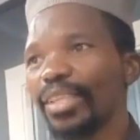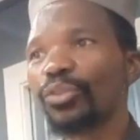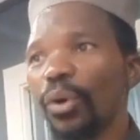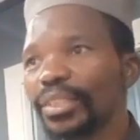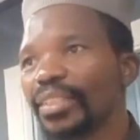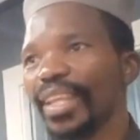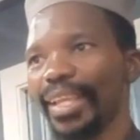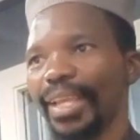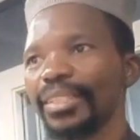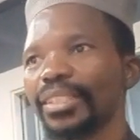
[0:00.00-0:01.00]
thought they
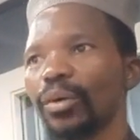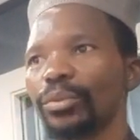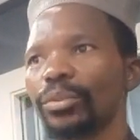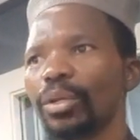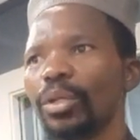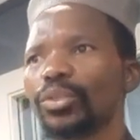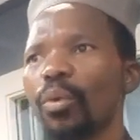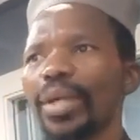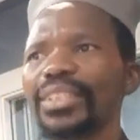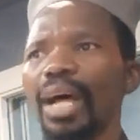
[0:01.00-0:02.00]
excelled. So
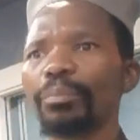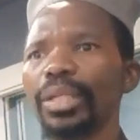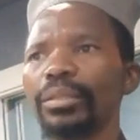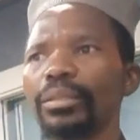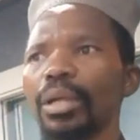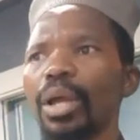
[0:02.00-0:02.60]
what happened?